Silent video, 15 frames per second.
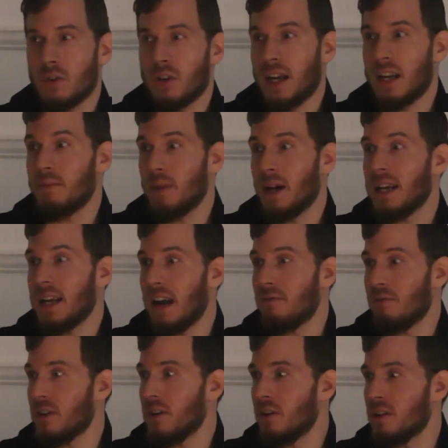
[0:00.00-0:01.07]
Could anybody
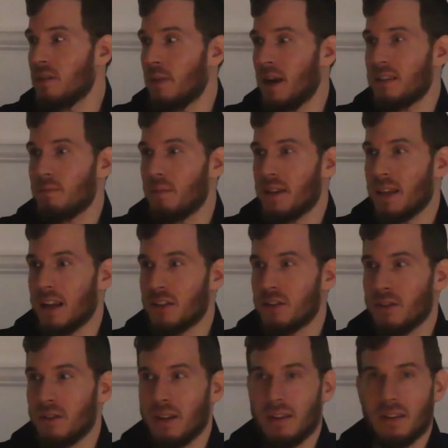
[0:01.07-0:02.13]
ever know the best
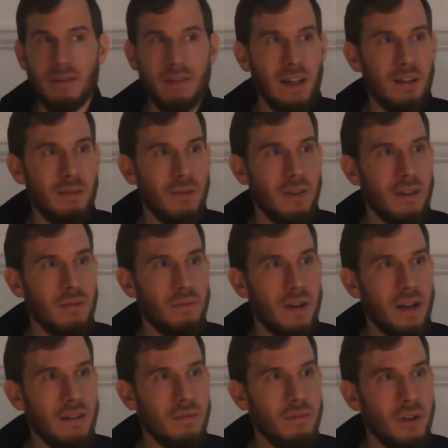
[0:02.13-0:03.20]
potential that's available at the
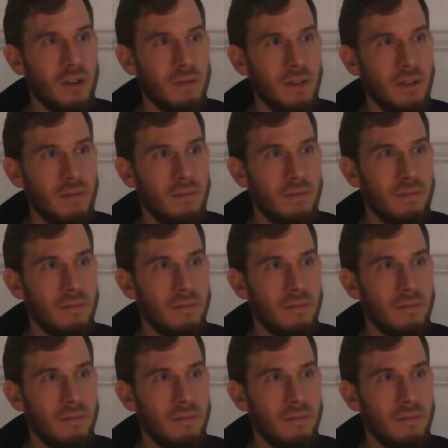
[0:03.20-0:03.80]
present moment?